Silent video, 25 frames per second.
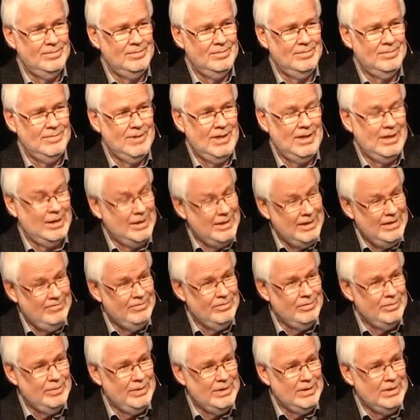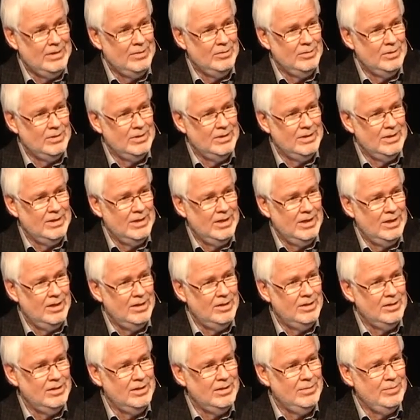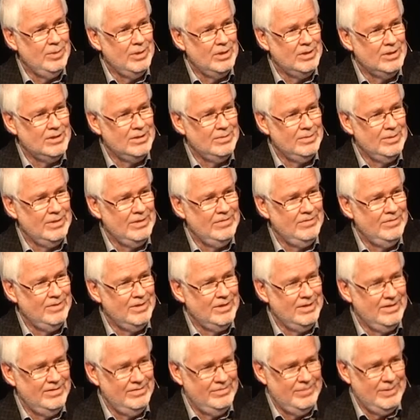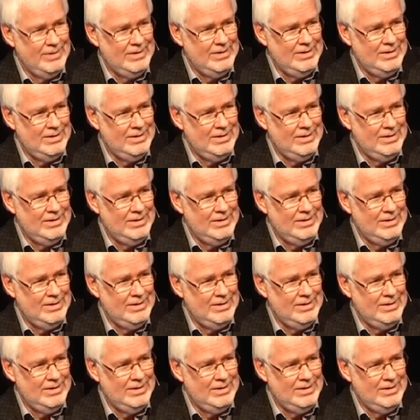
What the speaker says: And an even bigger one, how could he possibly forgive me?